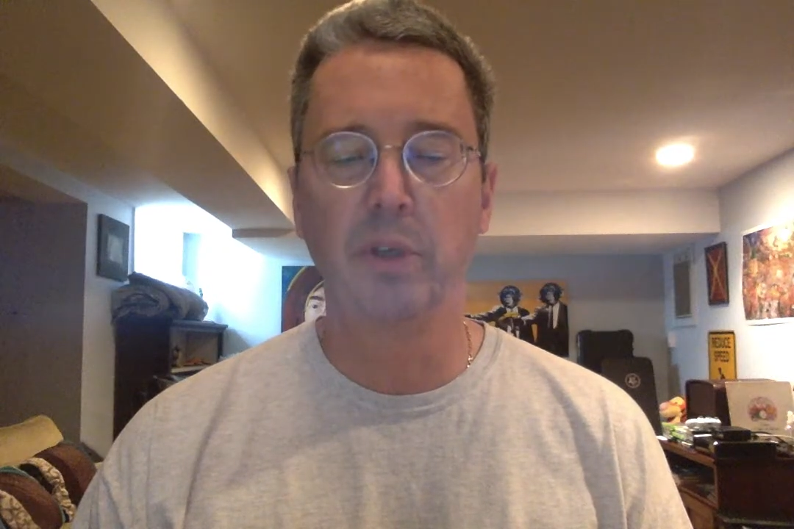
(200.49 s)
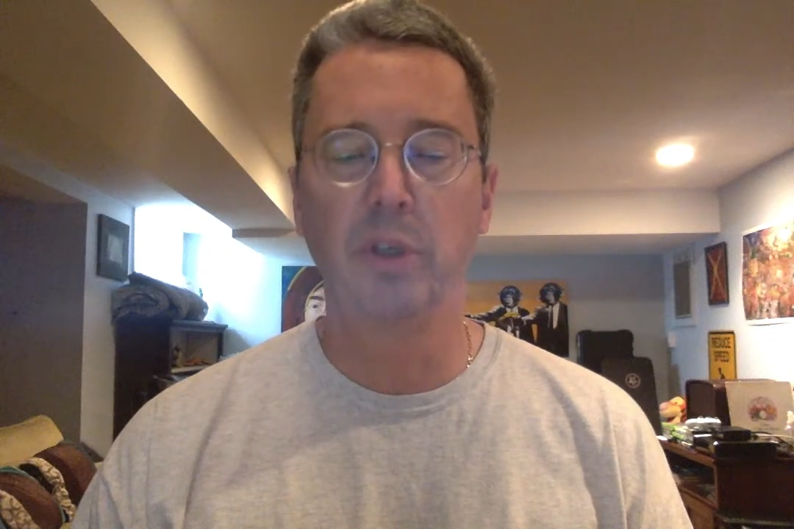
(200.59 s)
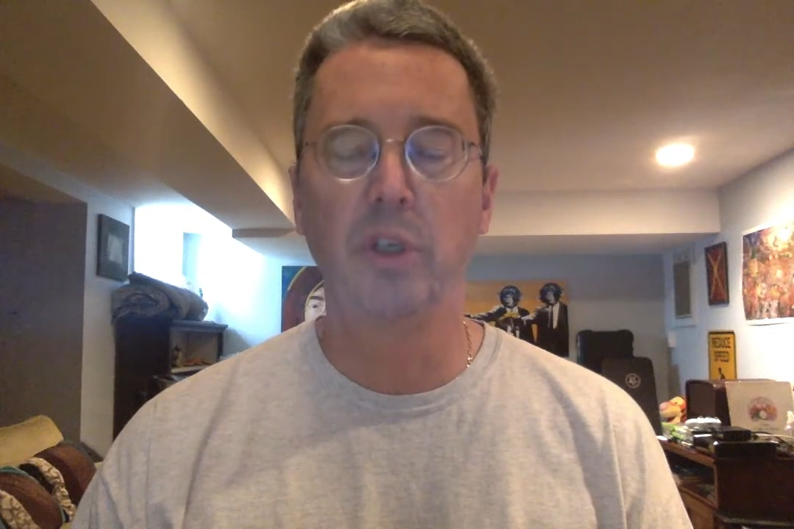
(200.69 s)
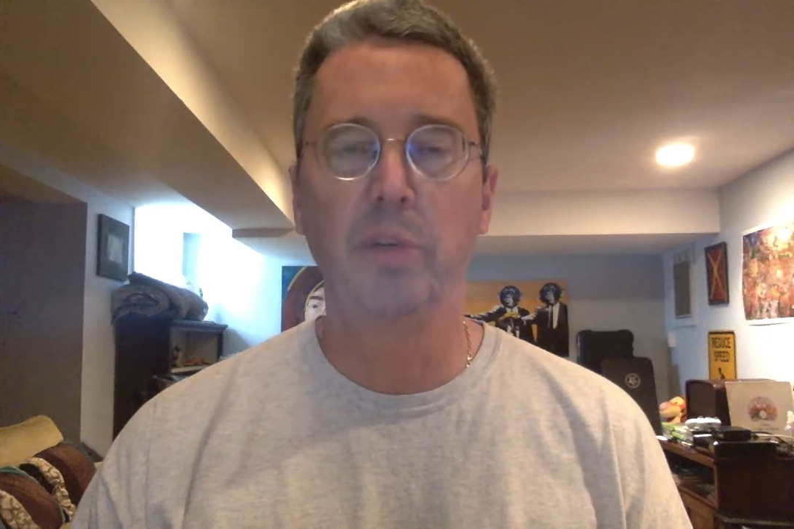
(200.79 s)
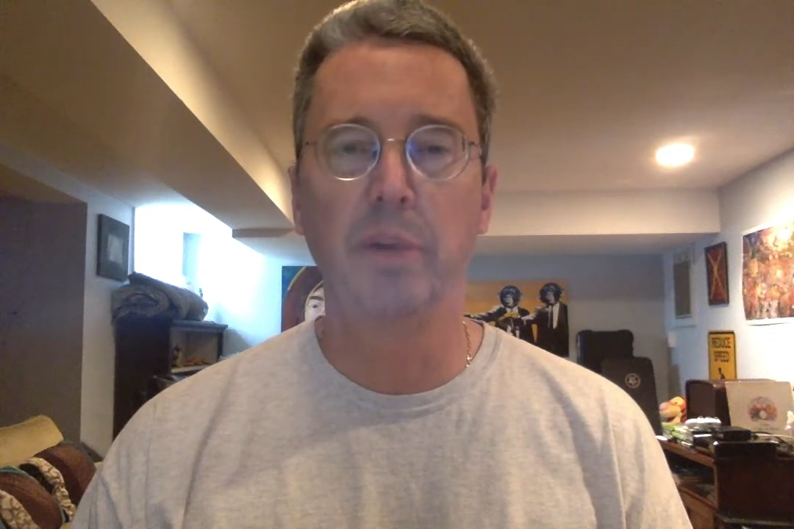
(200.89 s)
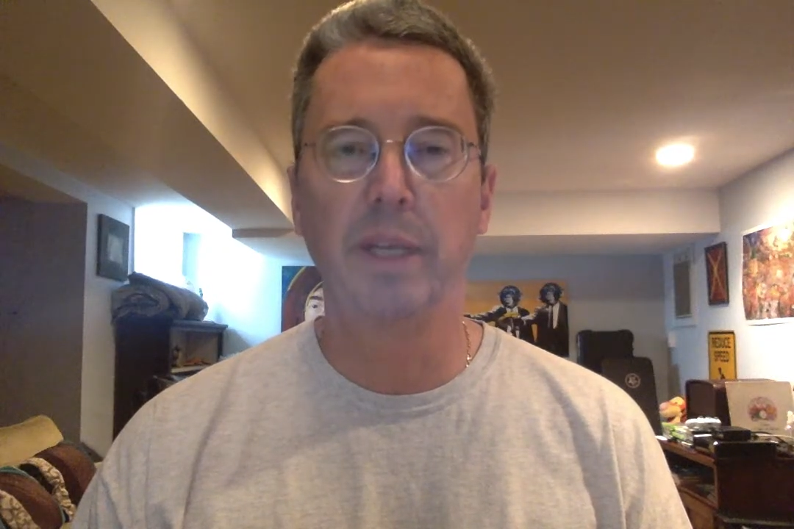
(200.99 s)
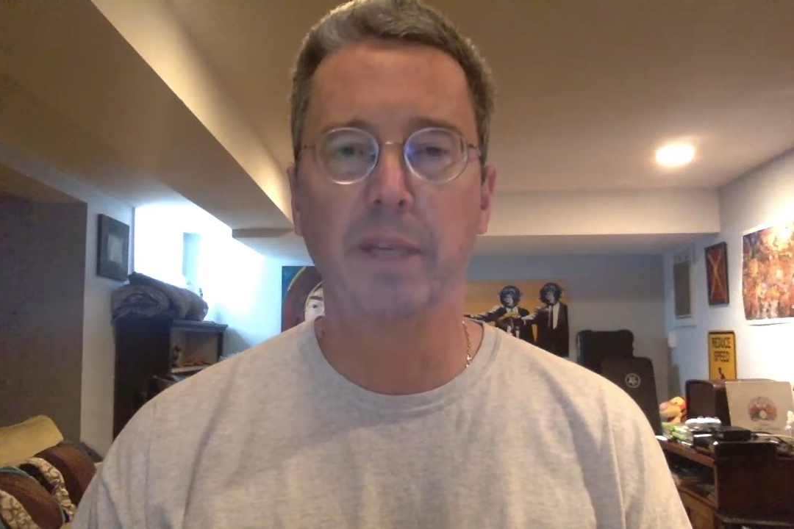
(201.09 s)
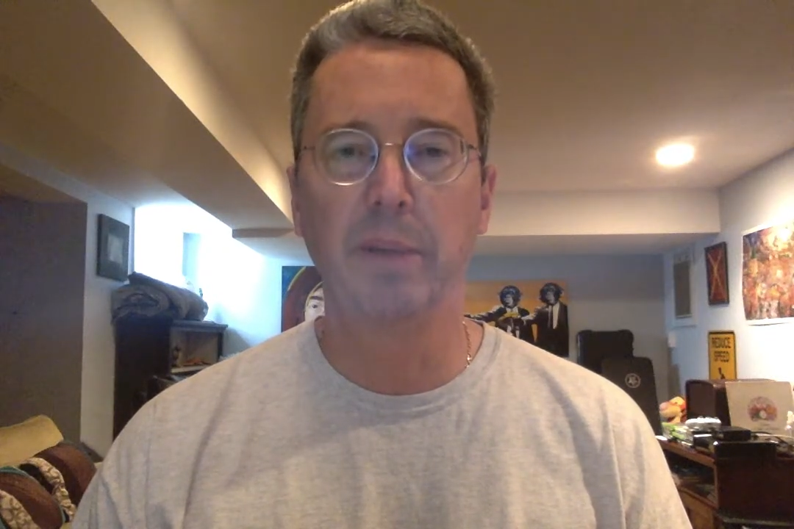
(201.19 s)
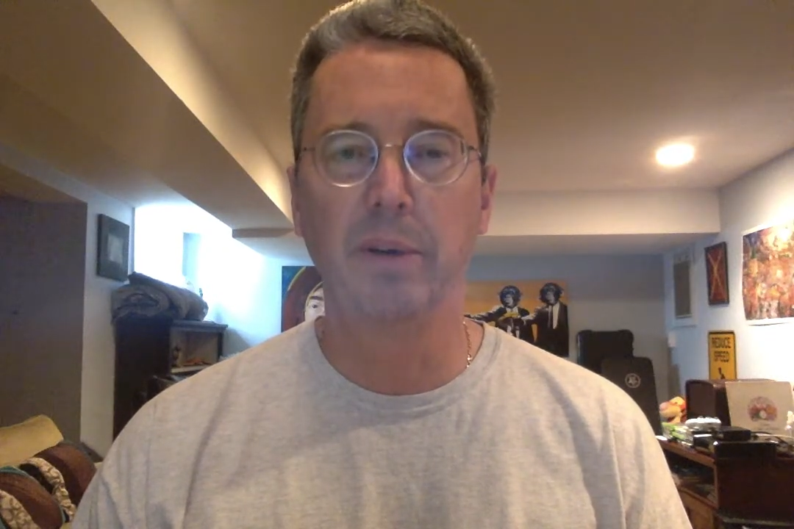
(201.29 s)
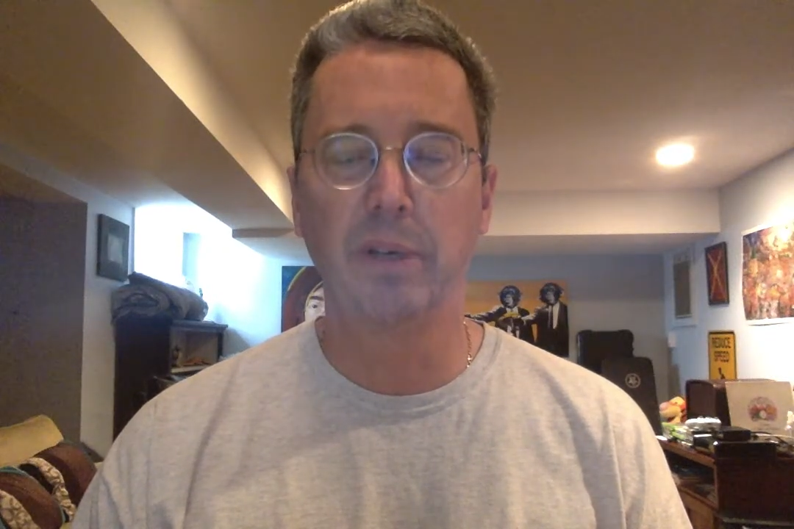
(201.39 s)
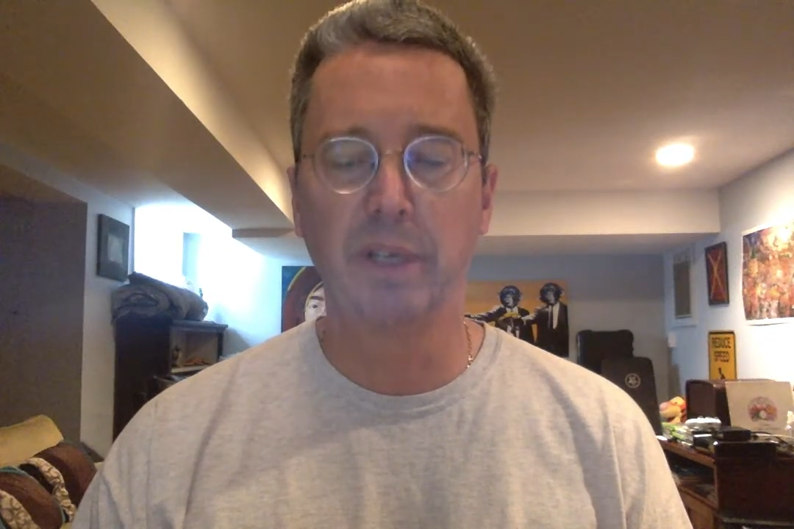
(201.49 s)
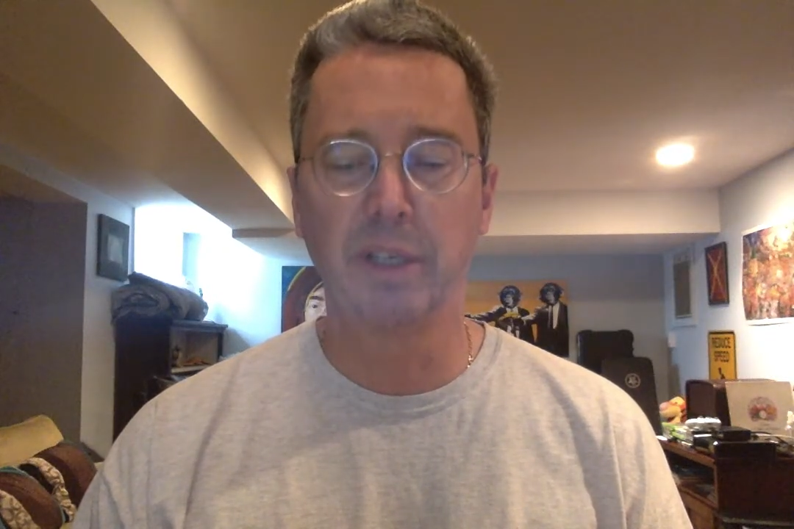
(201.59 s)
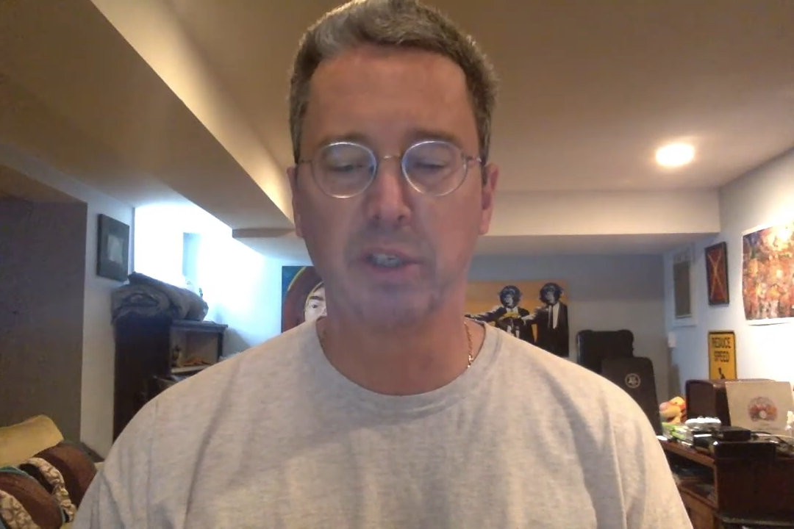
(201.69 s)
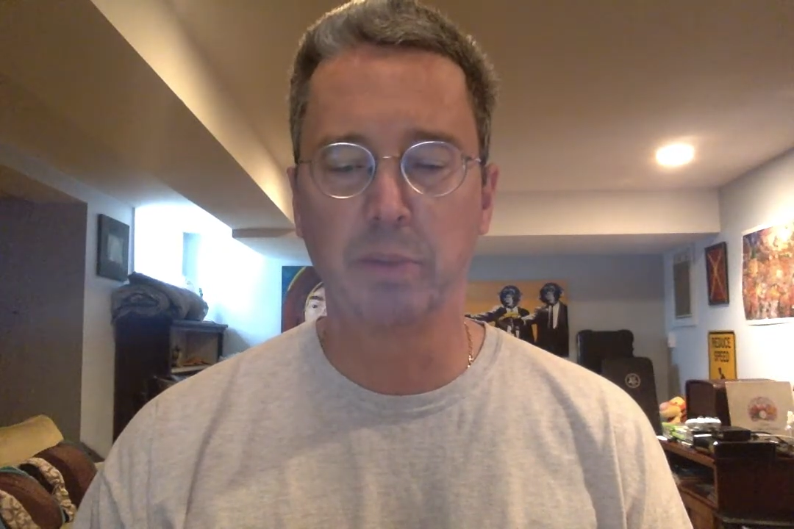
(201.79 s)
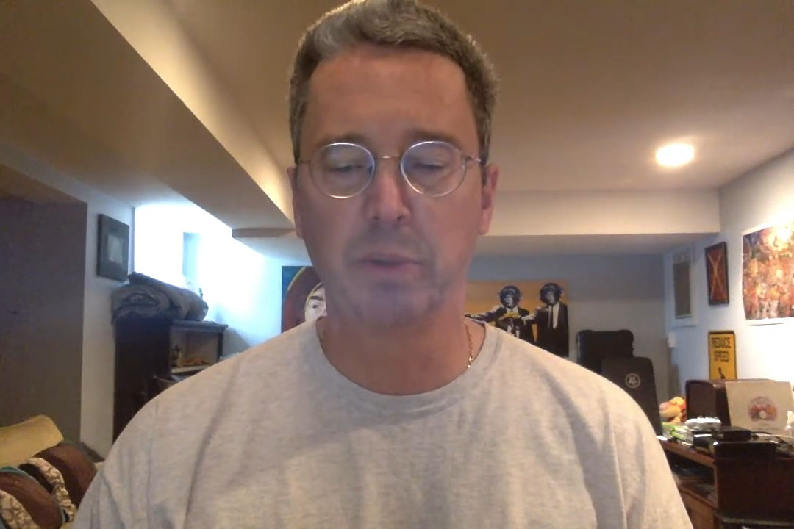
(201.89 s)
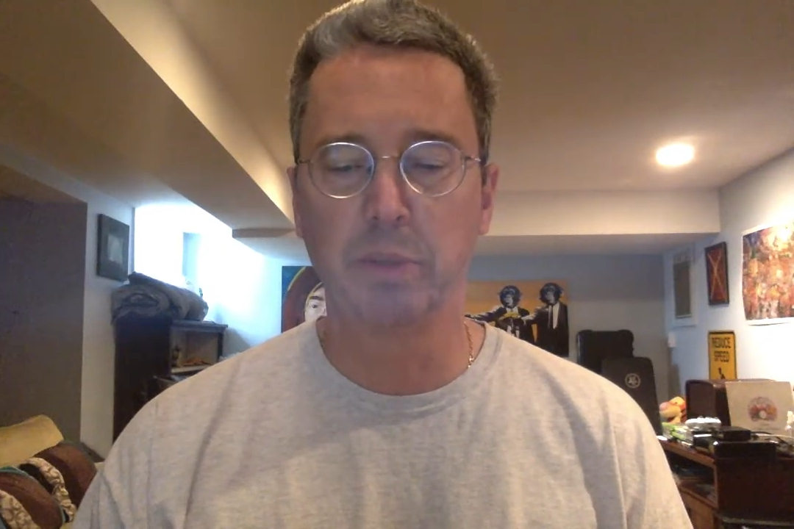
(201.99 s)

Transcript: by the American Express